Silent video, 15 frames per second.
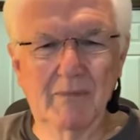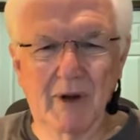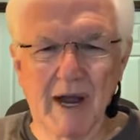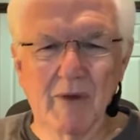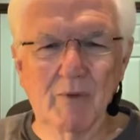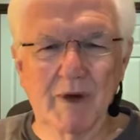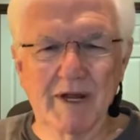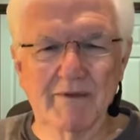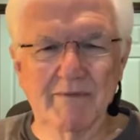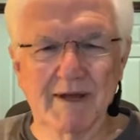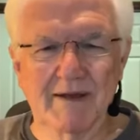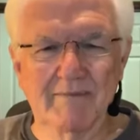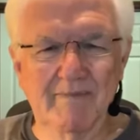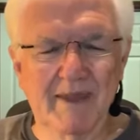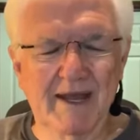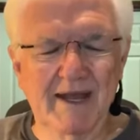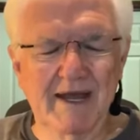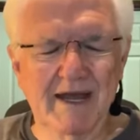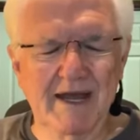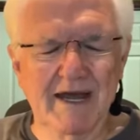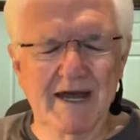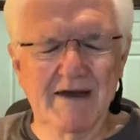Pray with me.
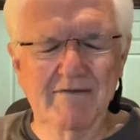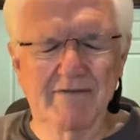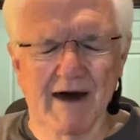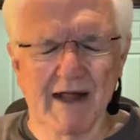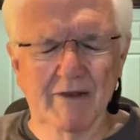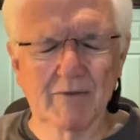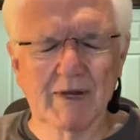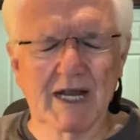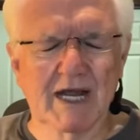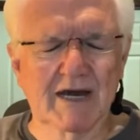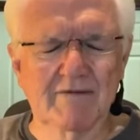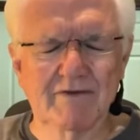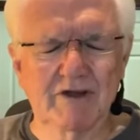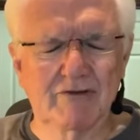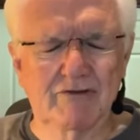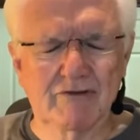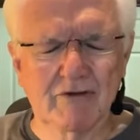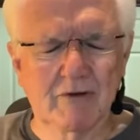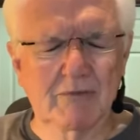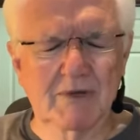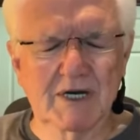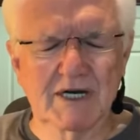Father, we love you
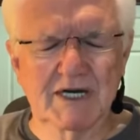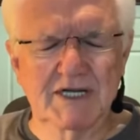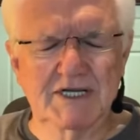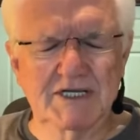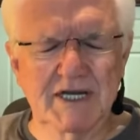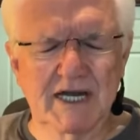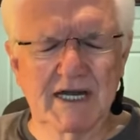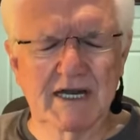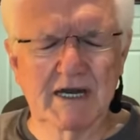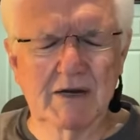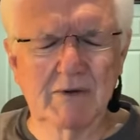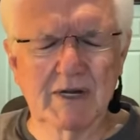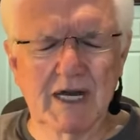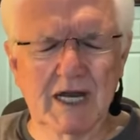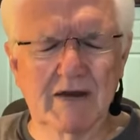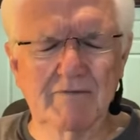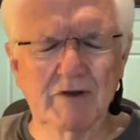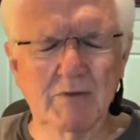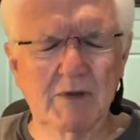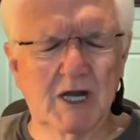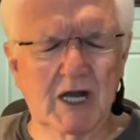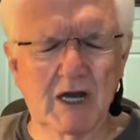so much, and we love
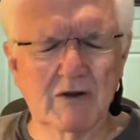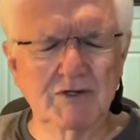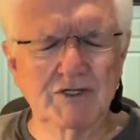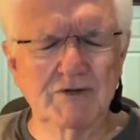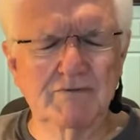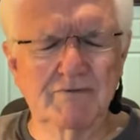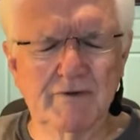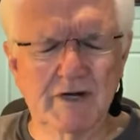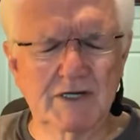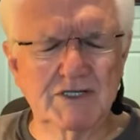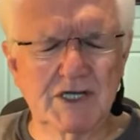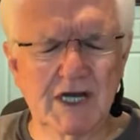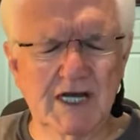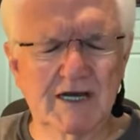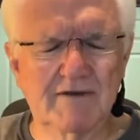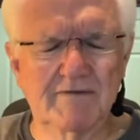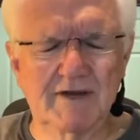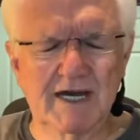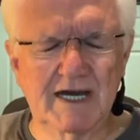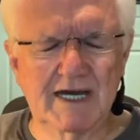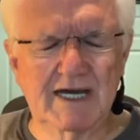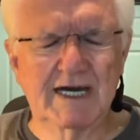you because you first
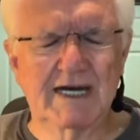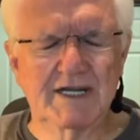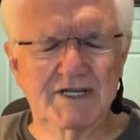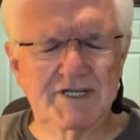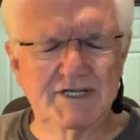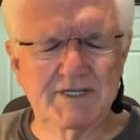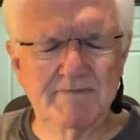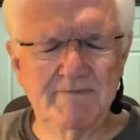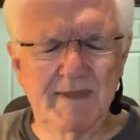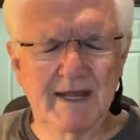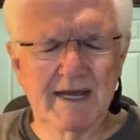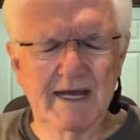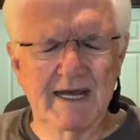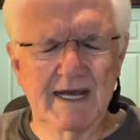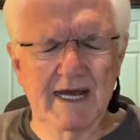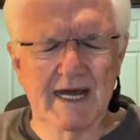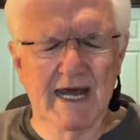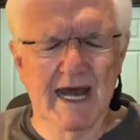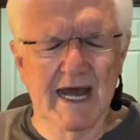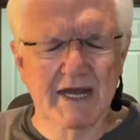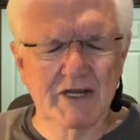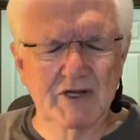loved us,
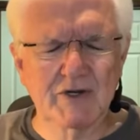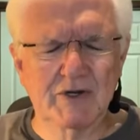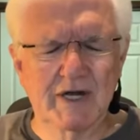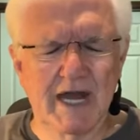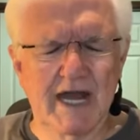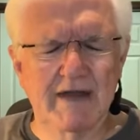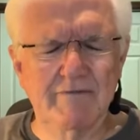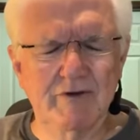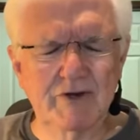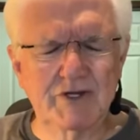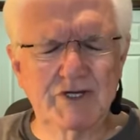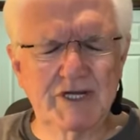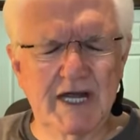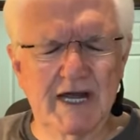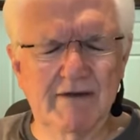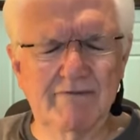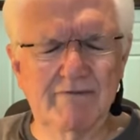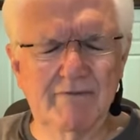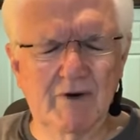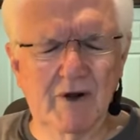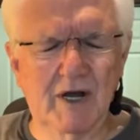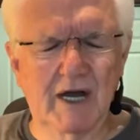and you gave yourself
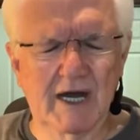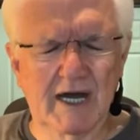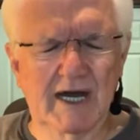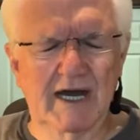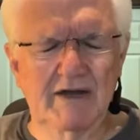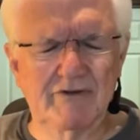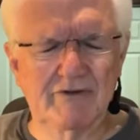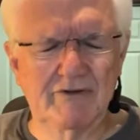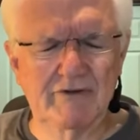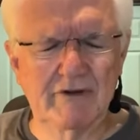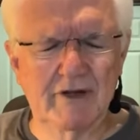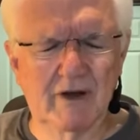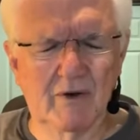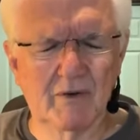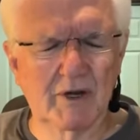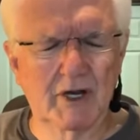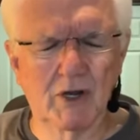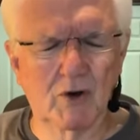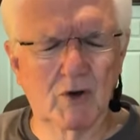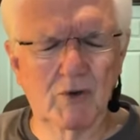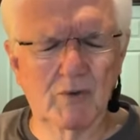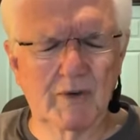for us on an
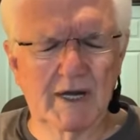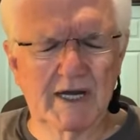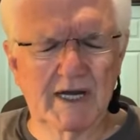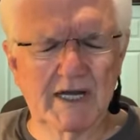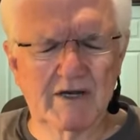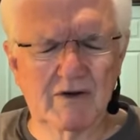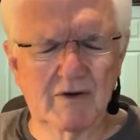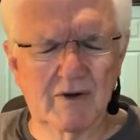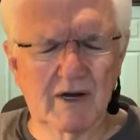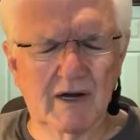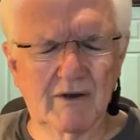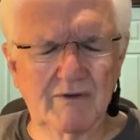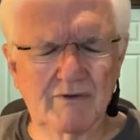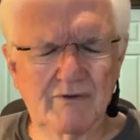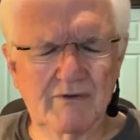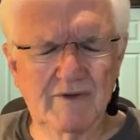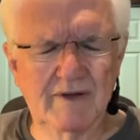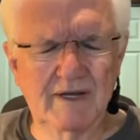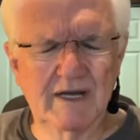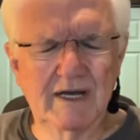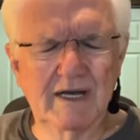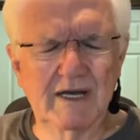old rugged cross
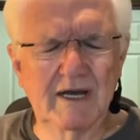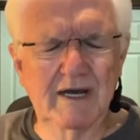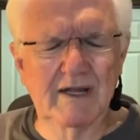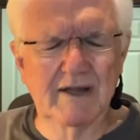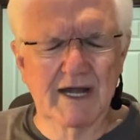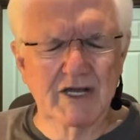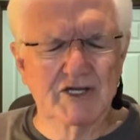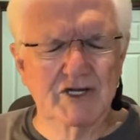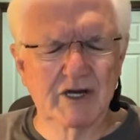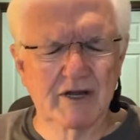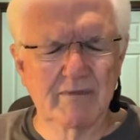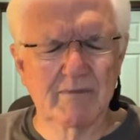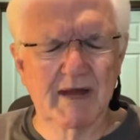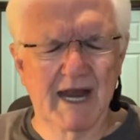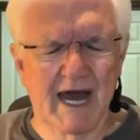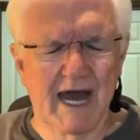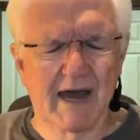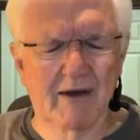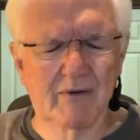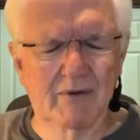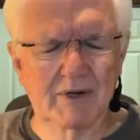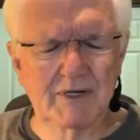that should have been
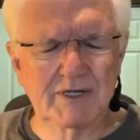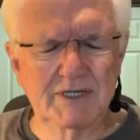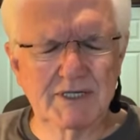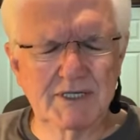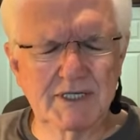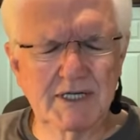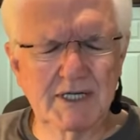ours,